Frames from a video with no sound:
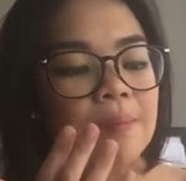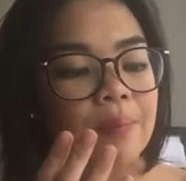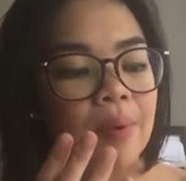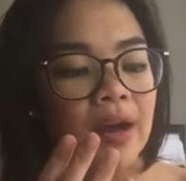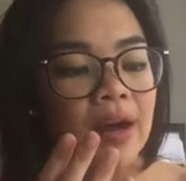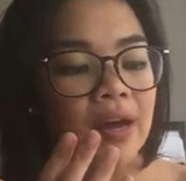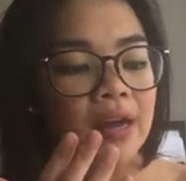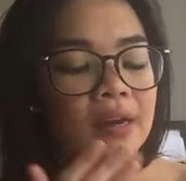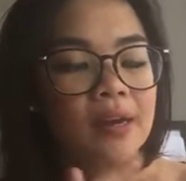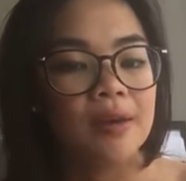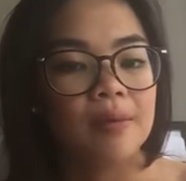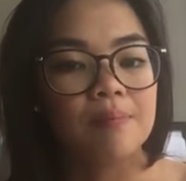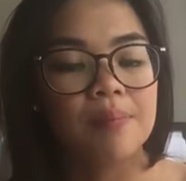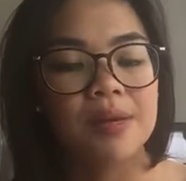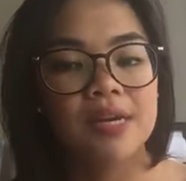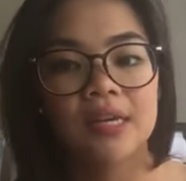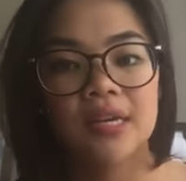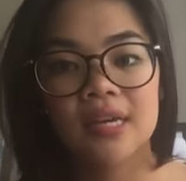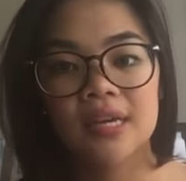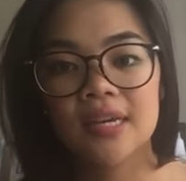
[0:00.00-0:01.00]
But
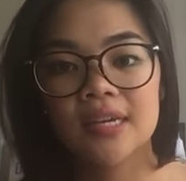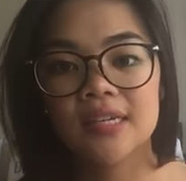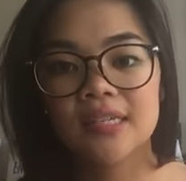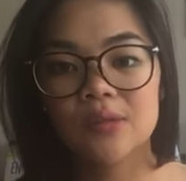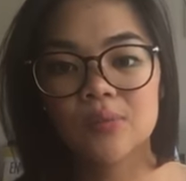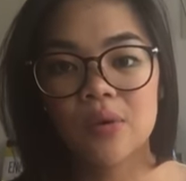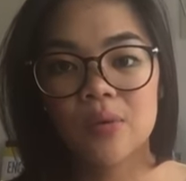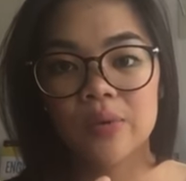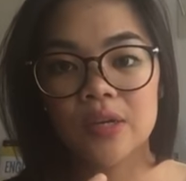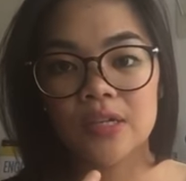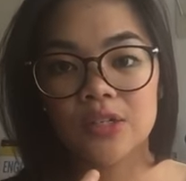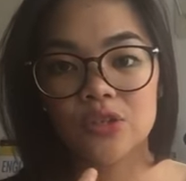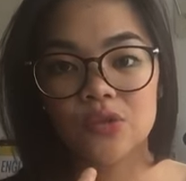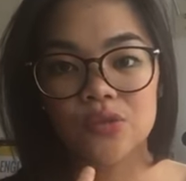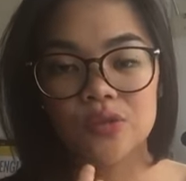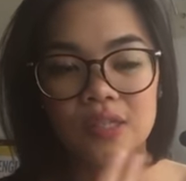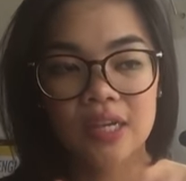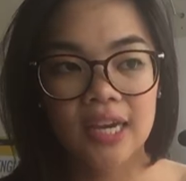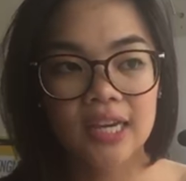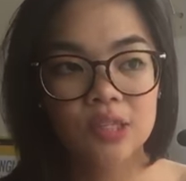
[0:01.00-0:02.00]
because when we
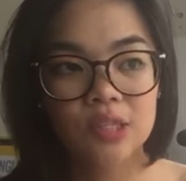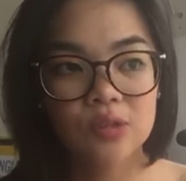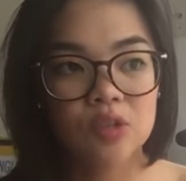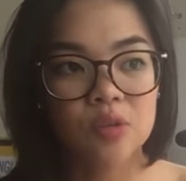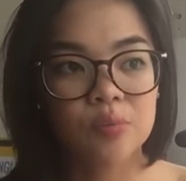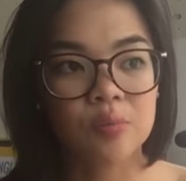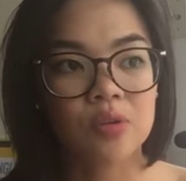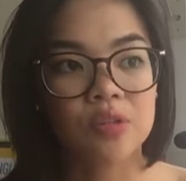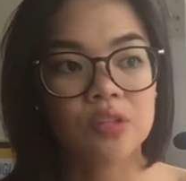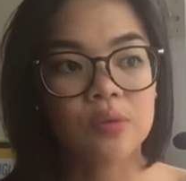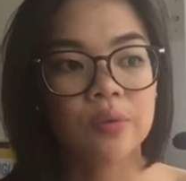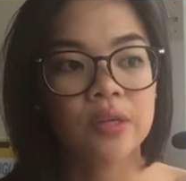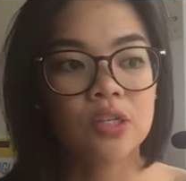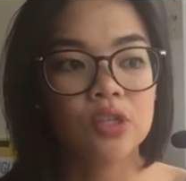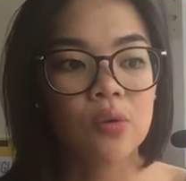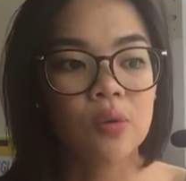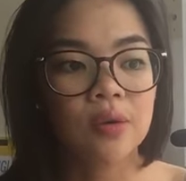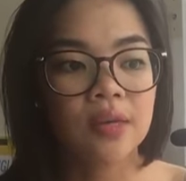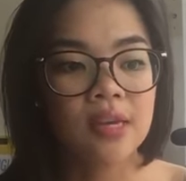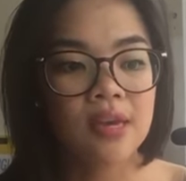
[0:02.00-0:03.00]
do text response, we're
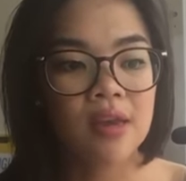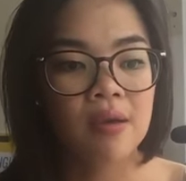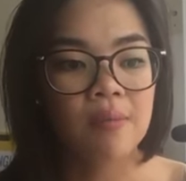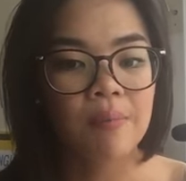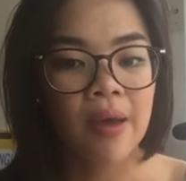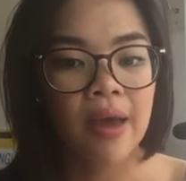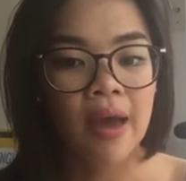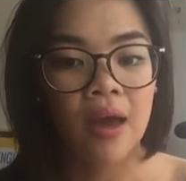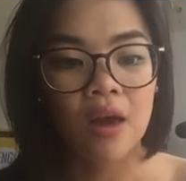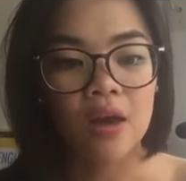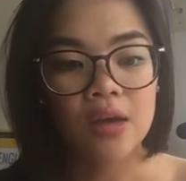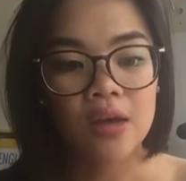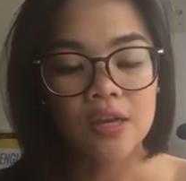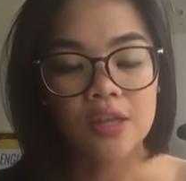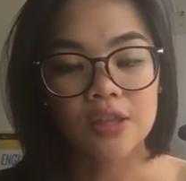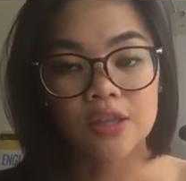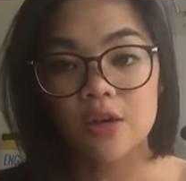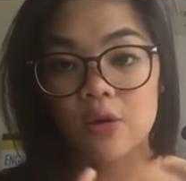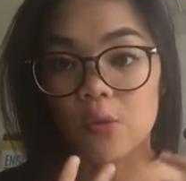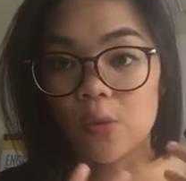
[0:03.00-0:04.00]
talking about
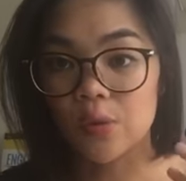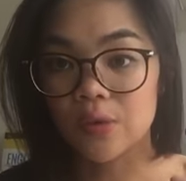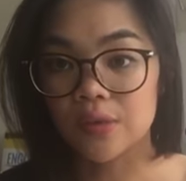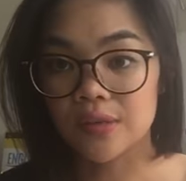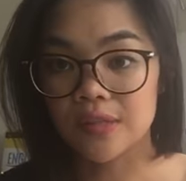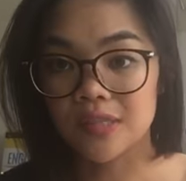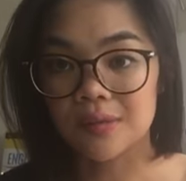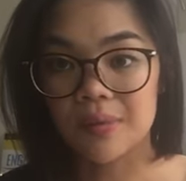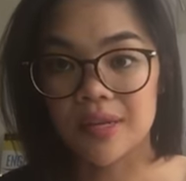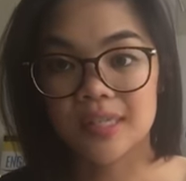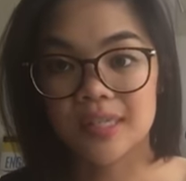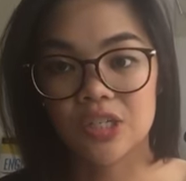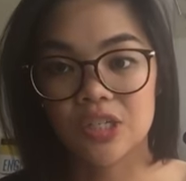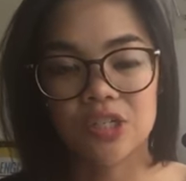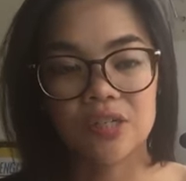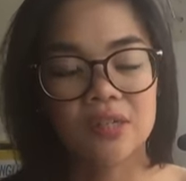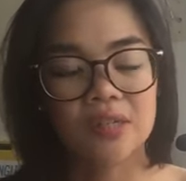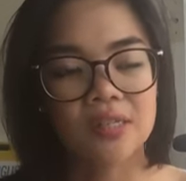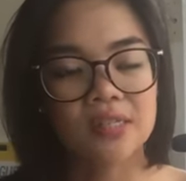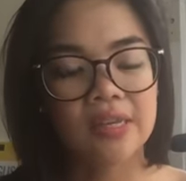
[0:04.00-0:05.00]
the author's
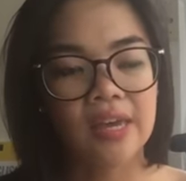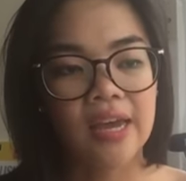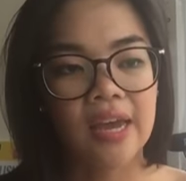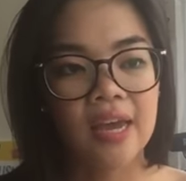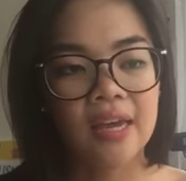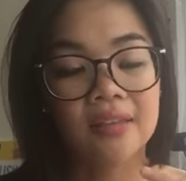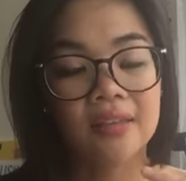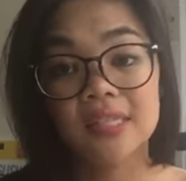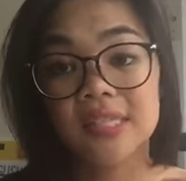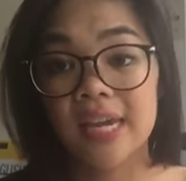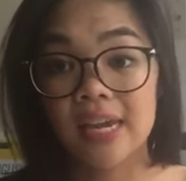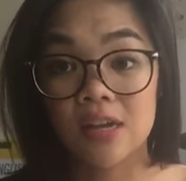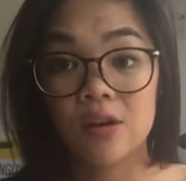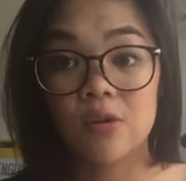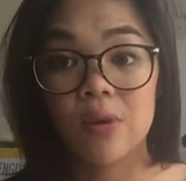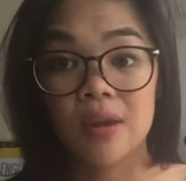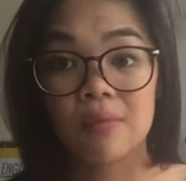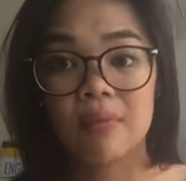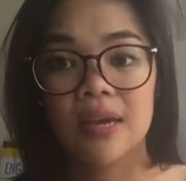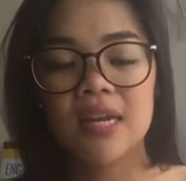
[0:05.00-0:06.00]
messages and the
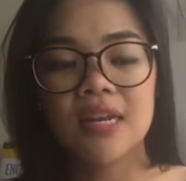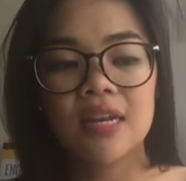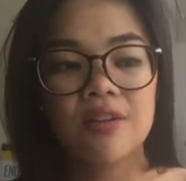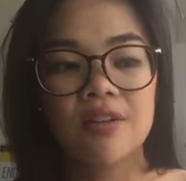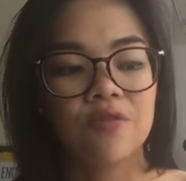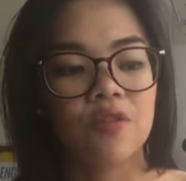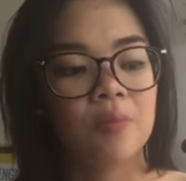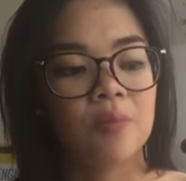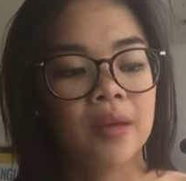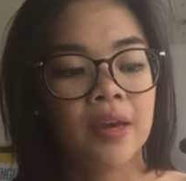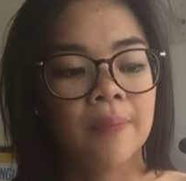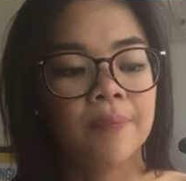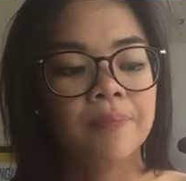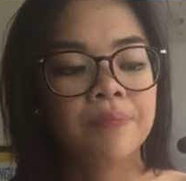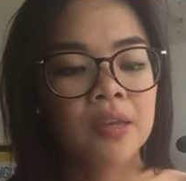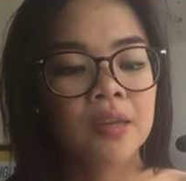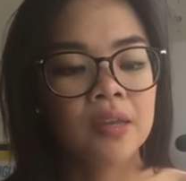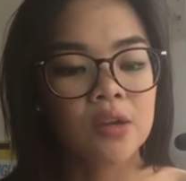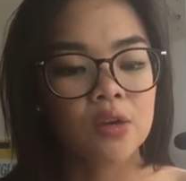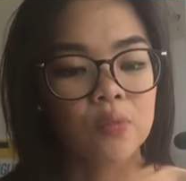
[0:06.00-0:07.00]
takeaway meaning from it,
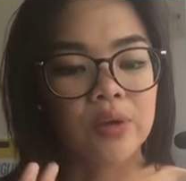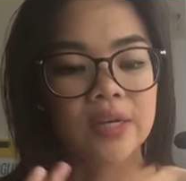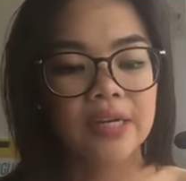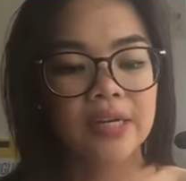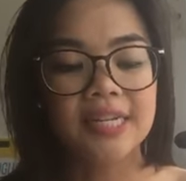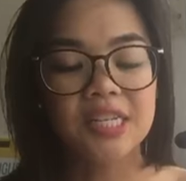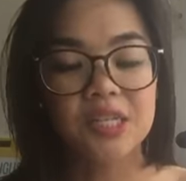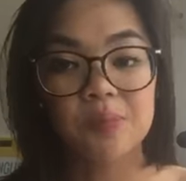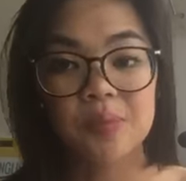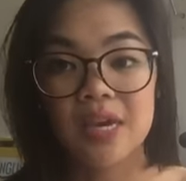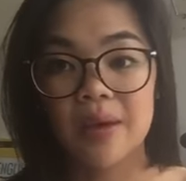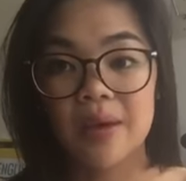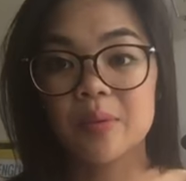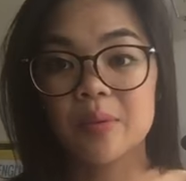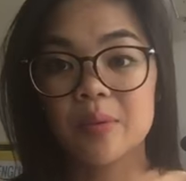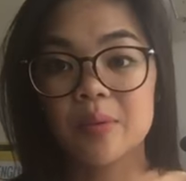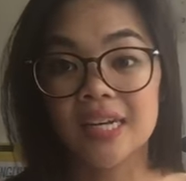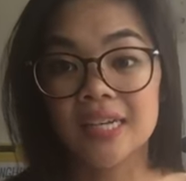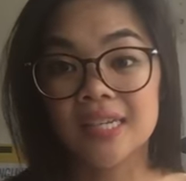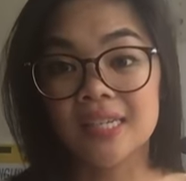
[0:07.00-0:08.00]
we need to be
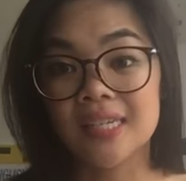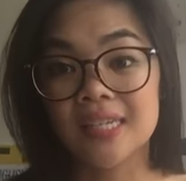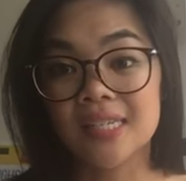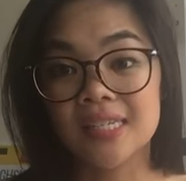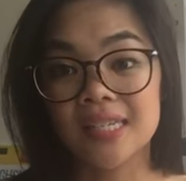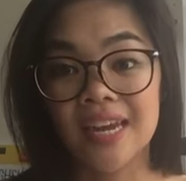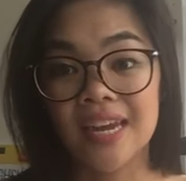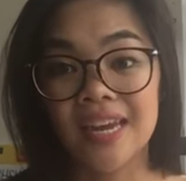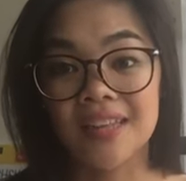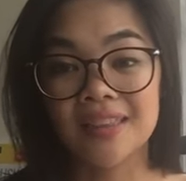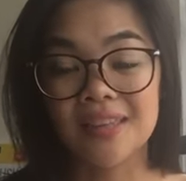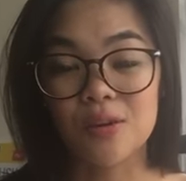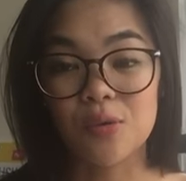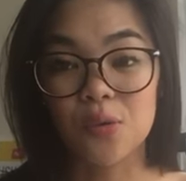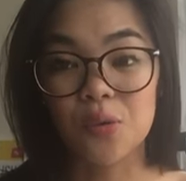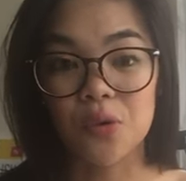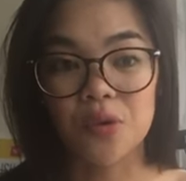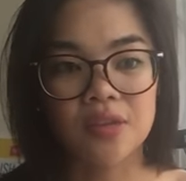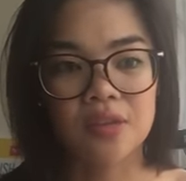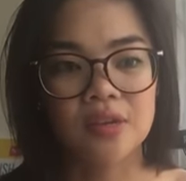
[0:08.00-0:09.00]
able to understand the
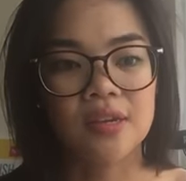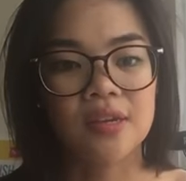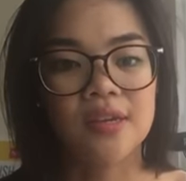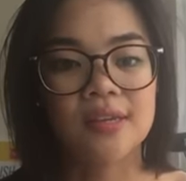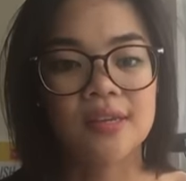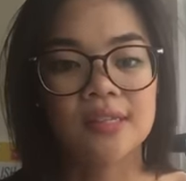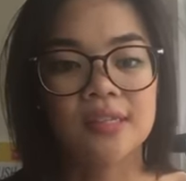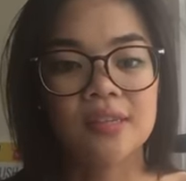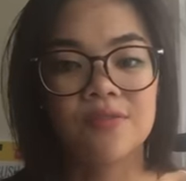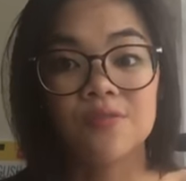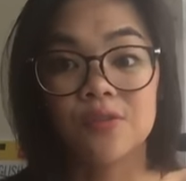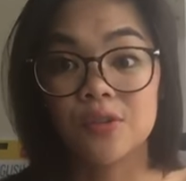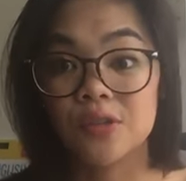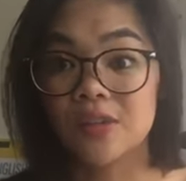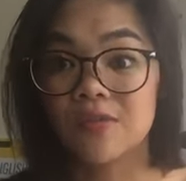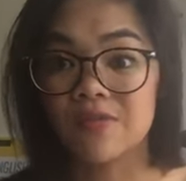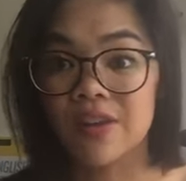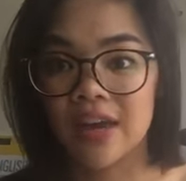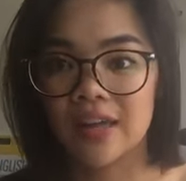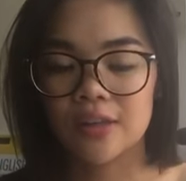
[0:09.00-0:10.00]
author's views
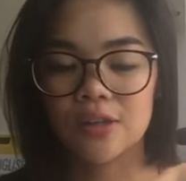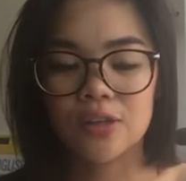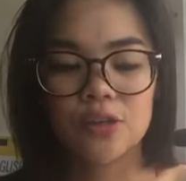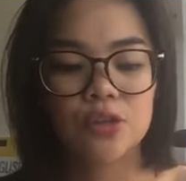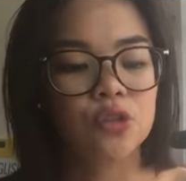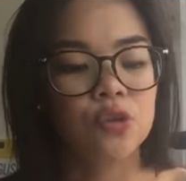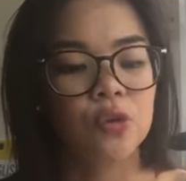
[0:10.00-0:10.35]
and values.